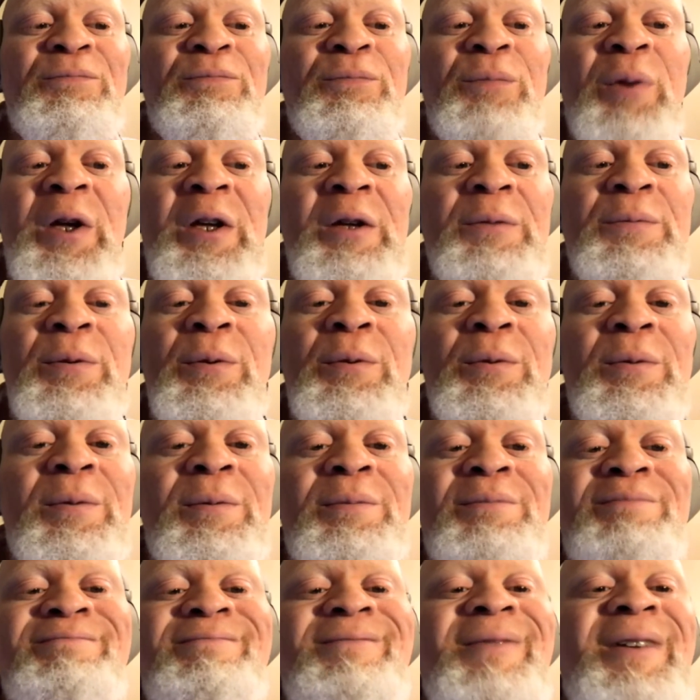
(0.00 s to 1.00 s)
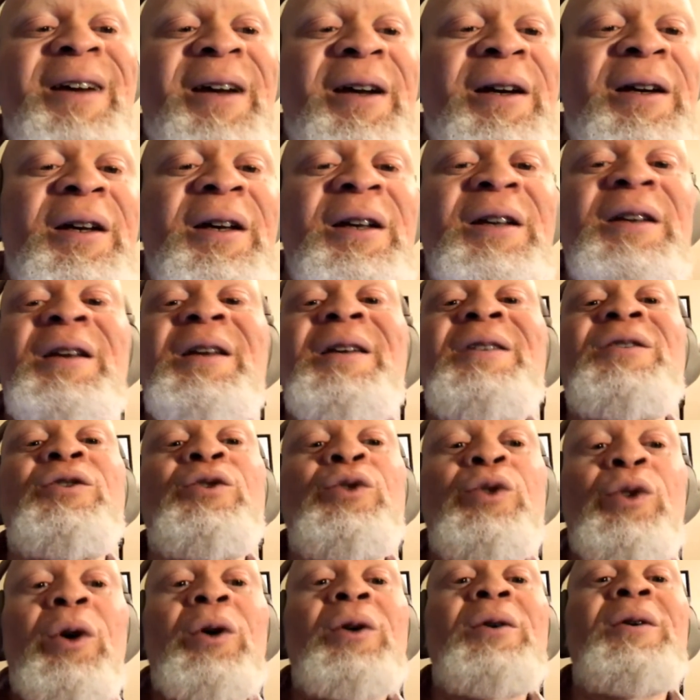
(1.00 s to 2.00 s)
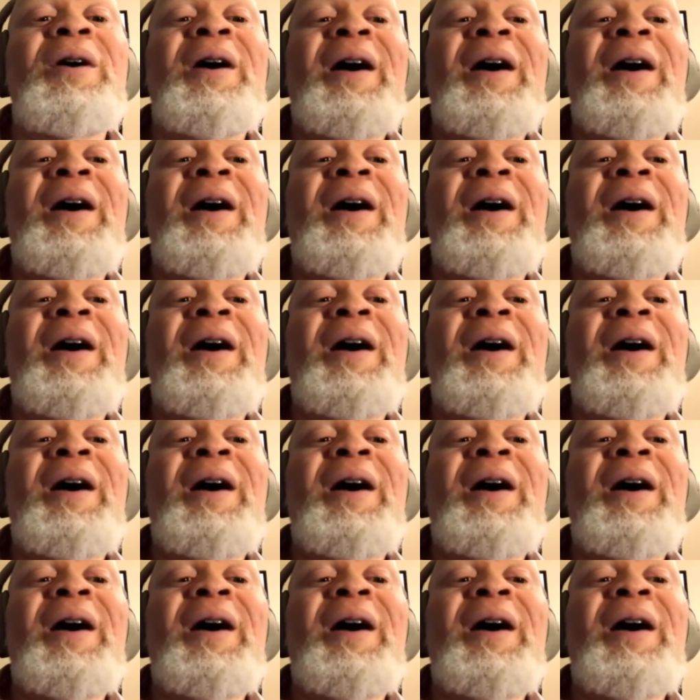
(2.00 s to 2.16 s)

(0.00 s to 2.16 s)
people, yeah, it's not